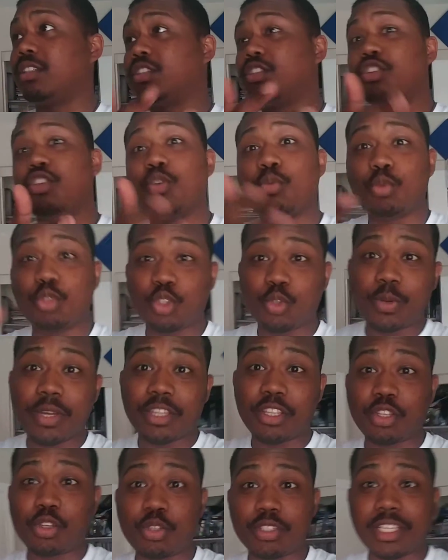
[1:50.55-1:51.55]
would you rather
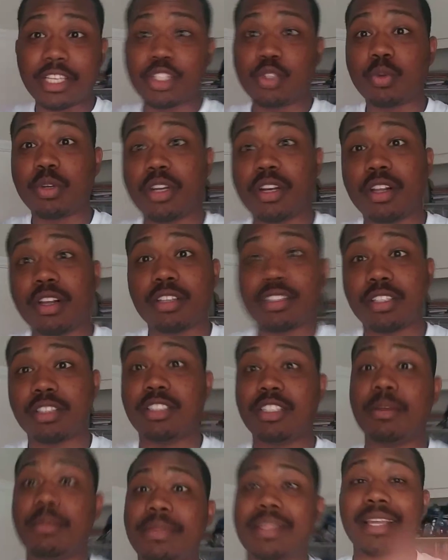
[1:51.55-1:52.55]
use that $20 on
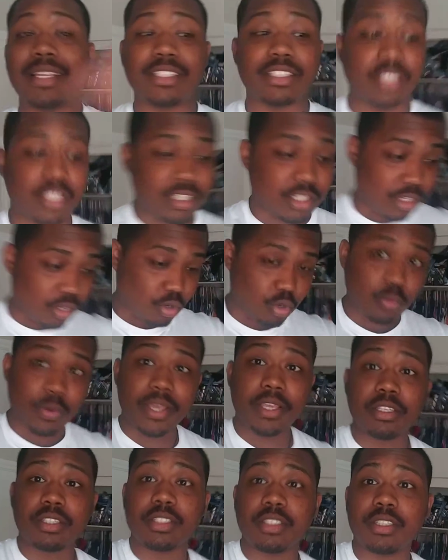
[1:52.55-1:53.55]
something that's going to go to
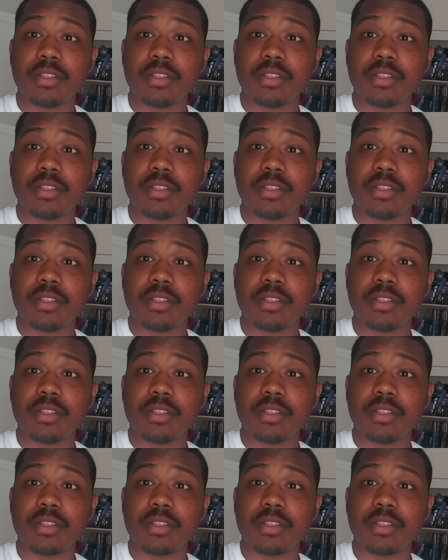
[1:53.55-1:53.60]
waste?